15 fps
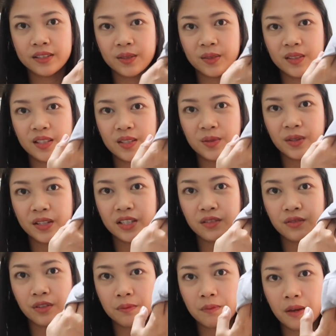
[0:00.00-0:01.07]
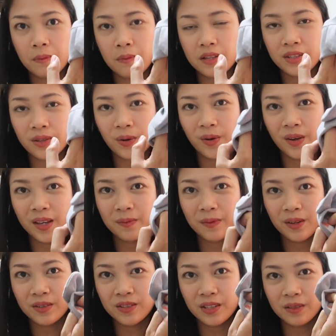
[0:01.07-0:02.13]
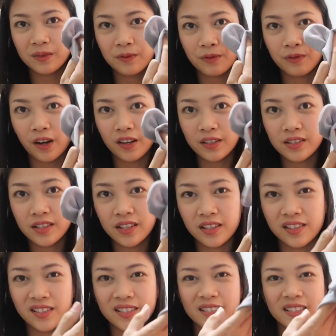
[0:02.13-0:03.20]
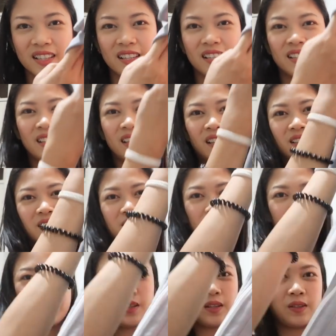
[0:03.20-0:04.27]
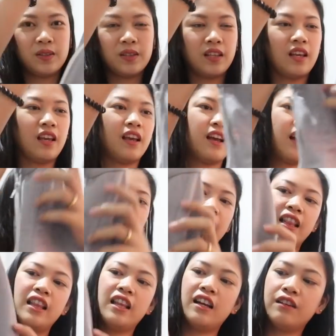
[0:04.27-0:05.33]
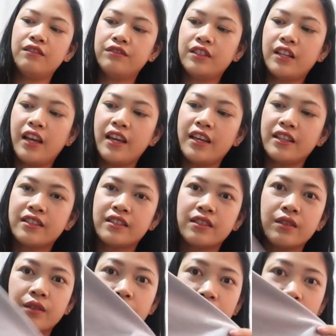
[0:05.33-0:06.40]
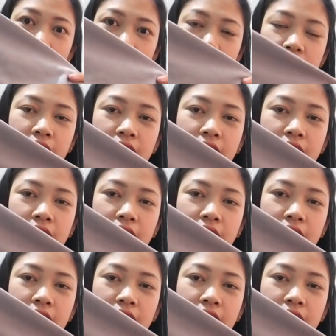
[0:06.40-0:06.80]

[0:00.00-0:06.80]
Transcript: So this one is from Bebeso and meron siyang fox ears na ganyan. So cute. I love na it's gray.